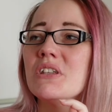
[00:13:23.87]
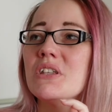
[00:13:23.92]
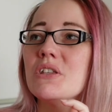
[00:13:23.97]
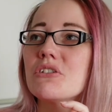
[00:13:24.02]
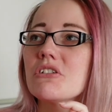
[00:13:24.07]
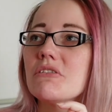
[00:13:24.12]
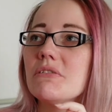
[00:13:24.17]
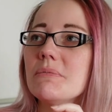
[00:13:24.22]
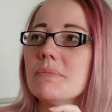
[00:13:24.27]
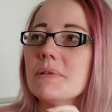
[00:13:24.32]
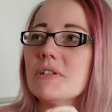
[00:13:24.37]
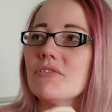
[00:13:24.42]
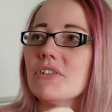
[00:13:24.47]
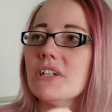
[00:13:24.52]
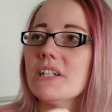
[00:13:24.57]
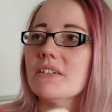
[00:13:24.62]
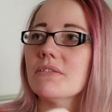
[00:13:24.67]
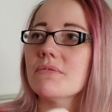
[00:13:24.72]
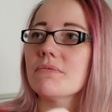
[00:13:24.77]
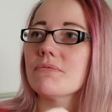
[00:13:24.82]
somewhere
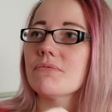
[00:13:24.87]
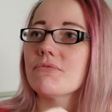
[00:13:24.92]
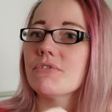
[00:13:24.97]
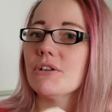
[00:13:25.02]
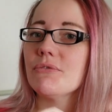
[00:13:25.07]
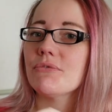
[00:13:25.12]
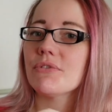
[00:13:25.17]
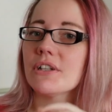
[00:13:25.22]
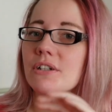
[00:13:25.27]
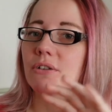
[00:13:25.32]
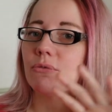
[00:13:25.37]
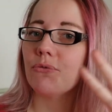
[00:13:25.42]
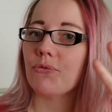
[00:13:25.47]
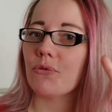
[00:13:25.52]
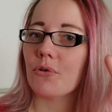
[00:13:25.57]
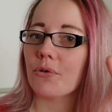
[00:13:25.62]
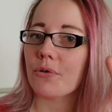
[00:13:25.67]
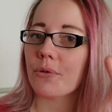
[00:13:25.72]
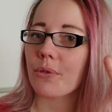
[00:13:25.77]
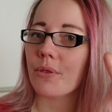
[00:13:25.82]
between 5th and a
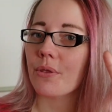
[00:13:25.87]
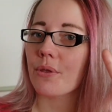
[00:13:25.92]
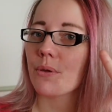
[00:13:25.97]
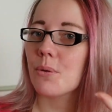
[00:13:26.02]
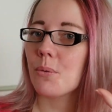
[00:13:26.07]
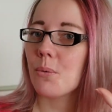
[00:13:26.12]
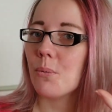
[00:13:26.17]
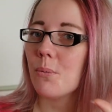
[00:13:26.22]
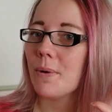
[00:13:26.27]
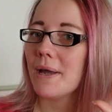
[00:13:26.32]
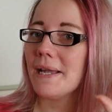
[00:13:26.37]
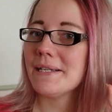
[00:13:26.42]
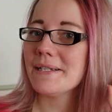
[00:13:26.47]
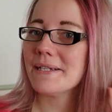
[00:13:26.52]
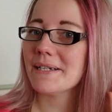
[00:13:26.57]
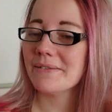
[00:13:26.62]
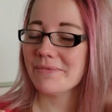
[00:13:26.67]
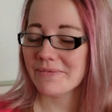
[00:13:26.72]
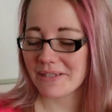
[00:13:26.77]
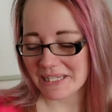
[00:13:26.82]
4th way
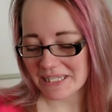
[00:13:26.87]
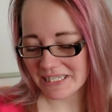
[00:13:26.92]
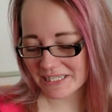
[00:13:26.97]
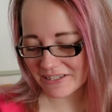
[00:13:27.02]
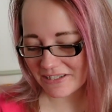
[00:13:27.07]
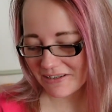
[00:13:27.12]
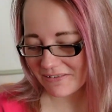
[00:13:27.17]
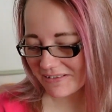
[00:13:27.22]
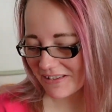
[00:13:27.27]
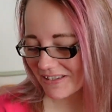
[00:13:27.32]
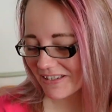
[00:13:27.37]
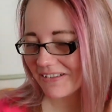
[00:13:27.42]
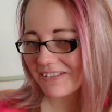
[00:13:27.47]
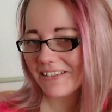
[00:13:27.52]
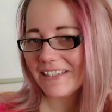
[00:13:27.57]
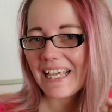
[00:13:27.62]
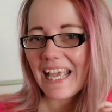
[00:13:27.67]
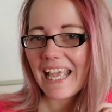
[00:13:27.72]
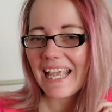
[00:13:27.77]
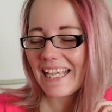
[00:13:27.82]
done with this shawl,
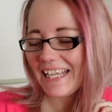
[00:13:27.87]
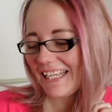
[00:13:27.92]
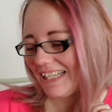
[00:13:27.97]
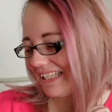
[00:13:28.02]
so yay!